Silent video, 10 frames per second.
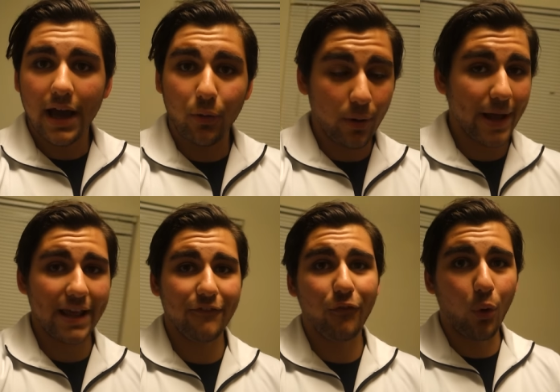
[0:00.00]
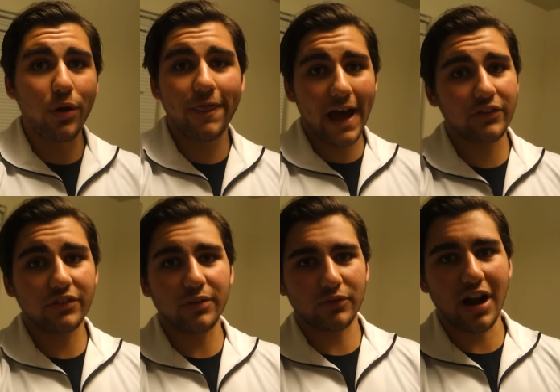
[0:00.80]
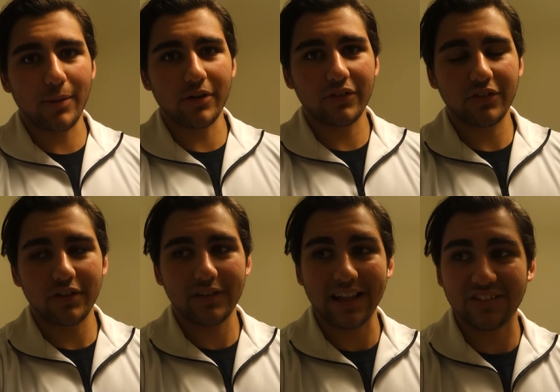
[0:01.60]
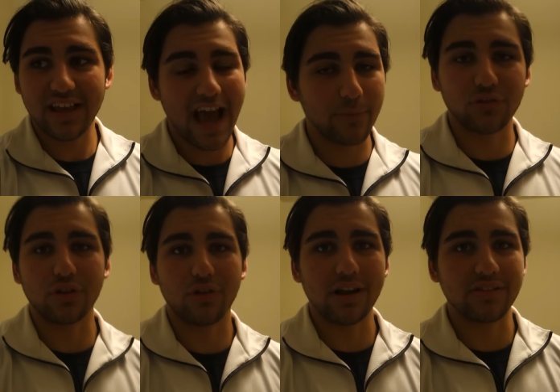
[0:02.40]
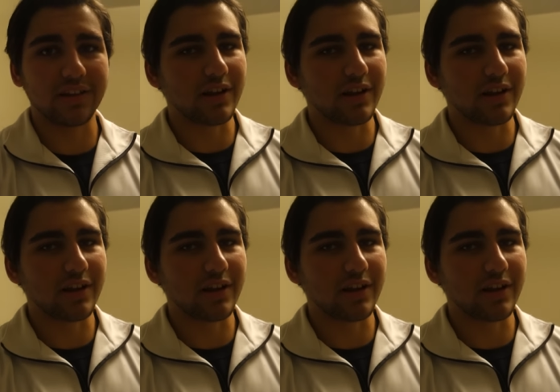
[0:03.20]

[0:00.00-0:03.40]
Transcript: We're about to hit four thousand subscribers. That's absolutely crazy.